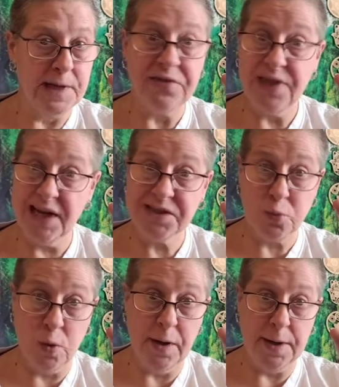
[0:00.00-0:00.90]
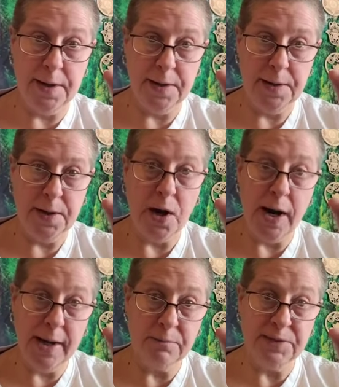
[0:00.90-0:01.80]
And that's why
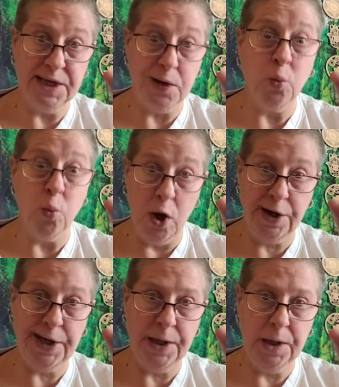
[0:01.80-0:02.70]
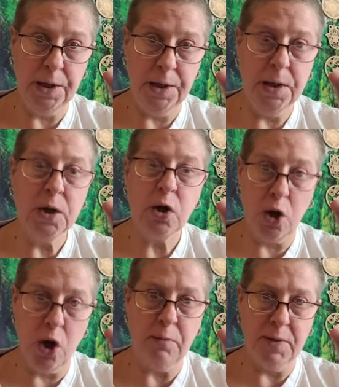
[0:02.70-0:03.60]
I am like walking
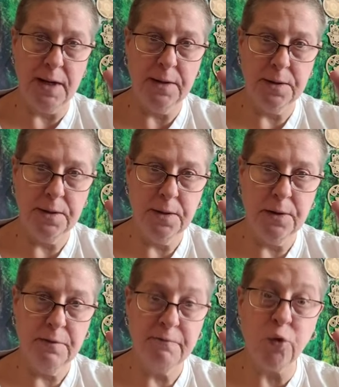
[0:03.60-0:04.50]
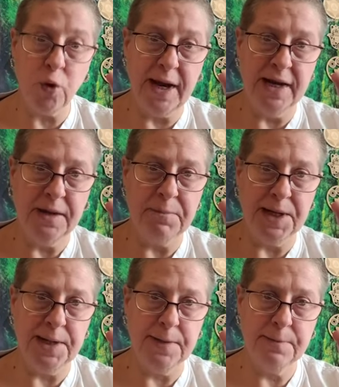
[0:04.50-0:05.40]
karma for anybody.